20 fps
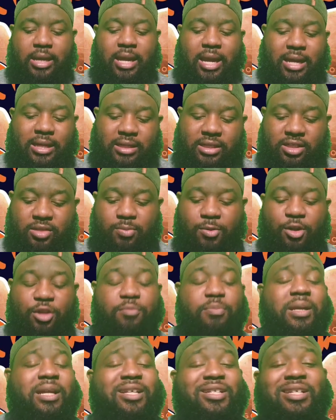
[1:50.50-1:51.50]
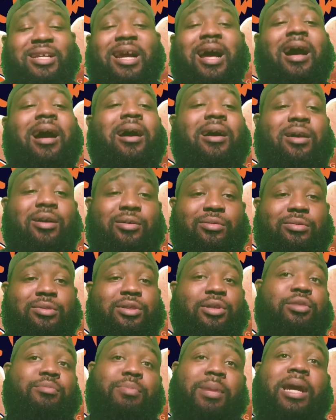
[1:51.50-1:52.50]
in Chicago.
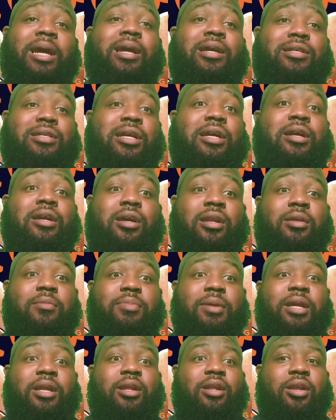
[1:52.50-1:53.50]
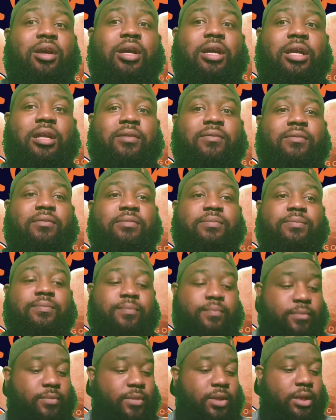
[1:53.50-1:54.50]
So the Bears are gonna be looking
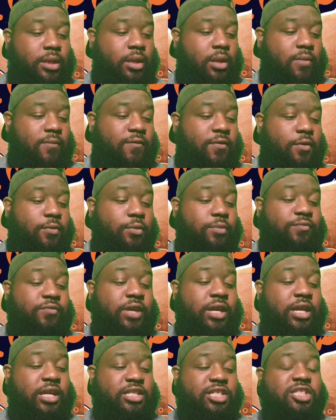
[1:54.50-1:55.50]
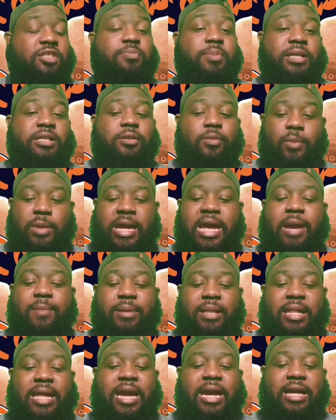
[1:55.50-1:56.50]
for revenge, especially what
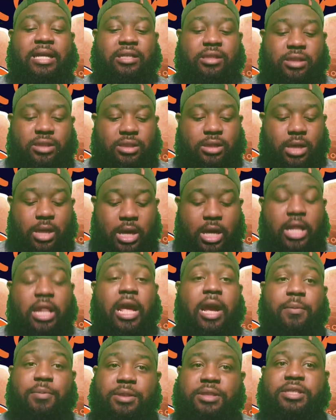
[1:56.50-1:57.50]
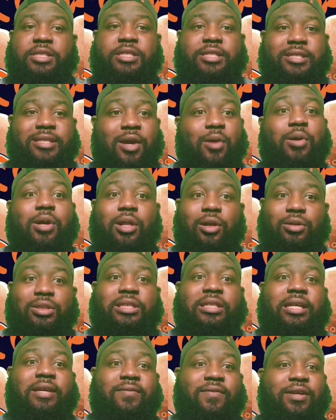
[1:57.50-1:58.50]
happened last year. They were so
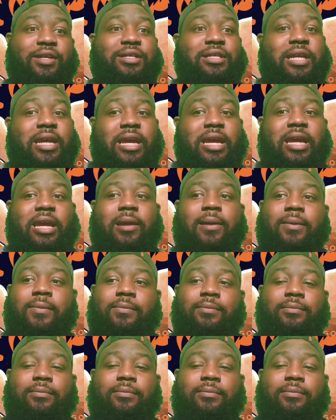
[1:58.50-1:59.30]
close in that first game.